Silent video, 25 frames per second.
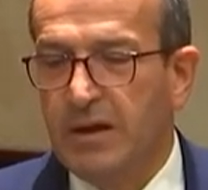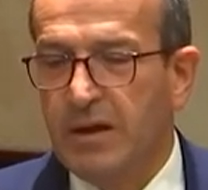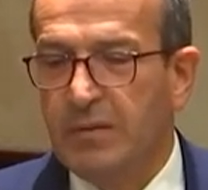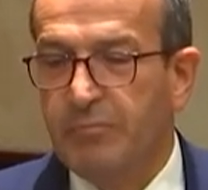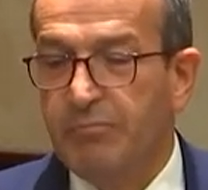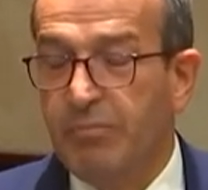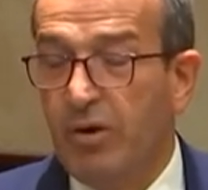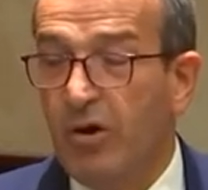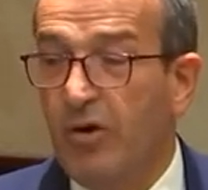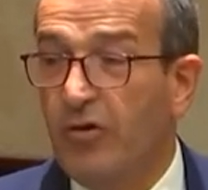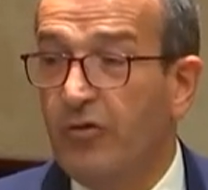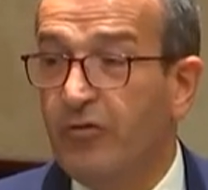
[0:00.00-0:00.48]

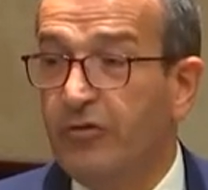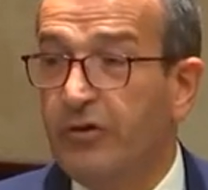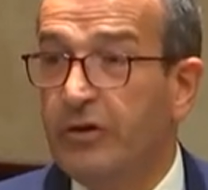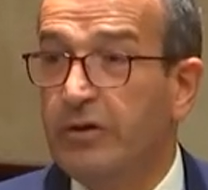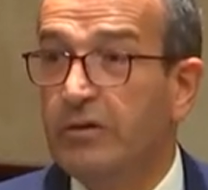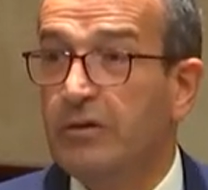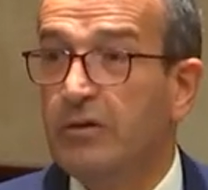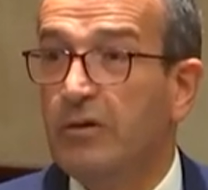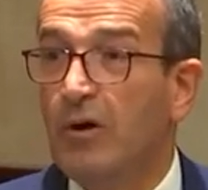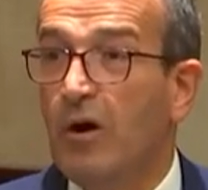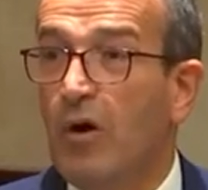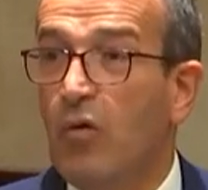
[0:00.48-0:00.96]

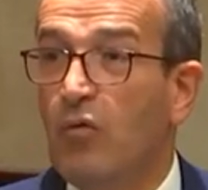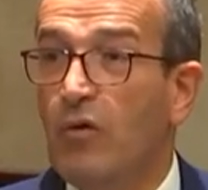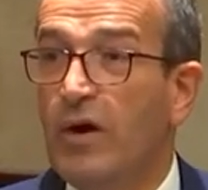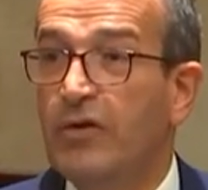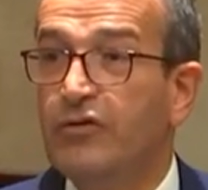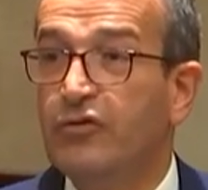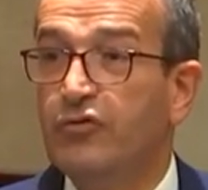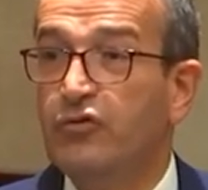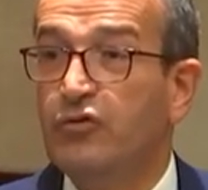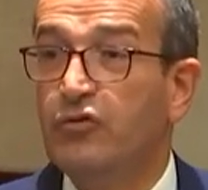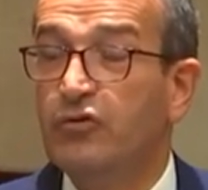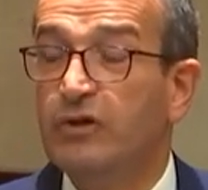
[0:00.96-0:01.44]
imposing a whole
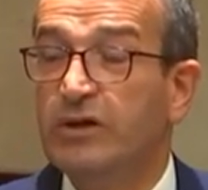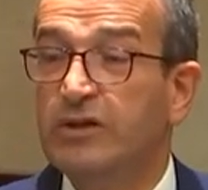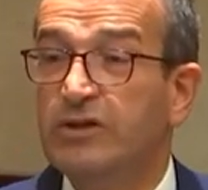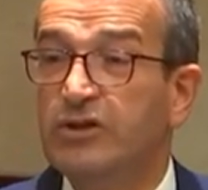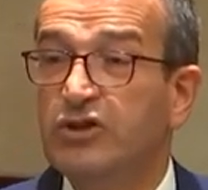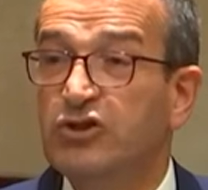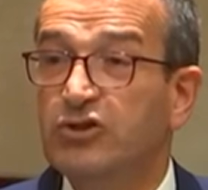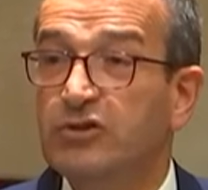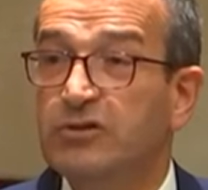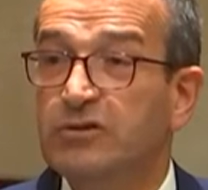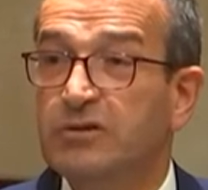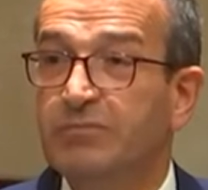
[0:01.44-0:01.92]
range of new
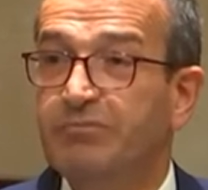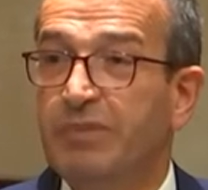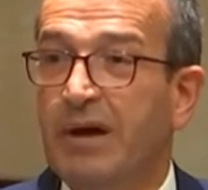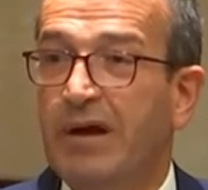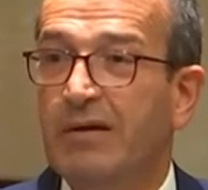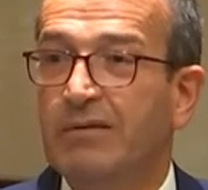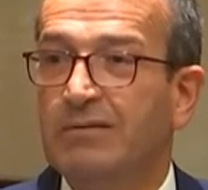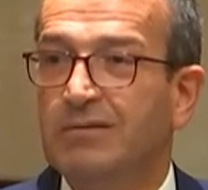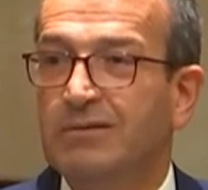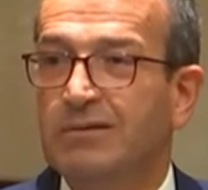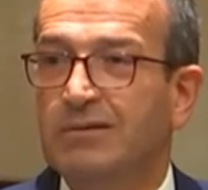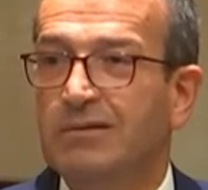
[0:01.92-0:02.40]
conditions
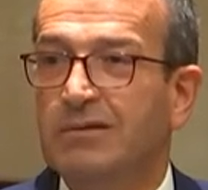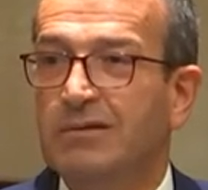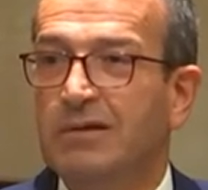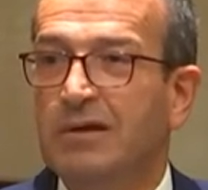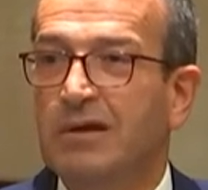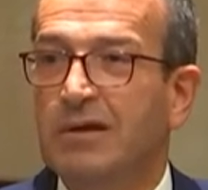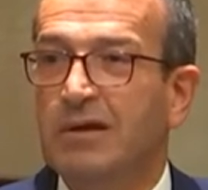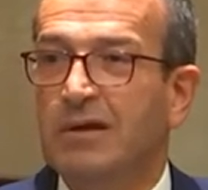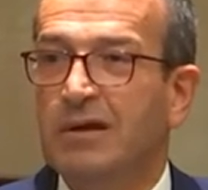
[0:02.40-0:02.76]
about, uh,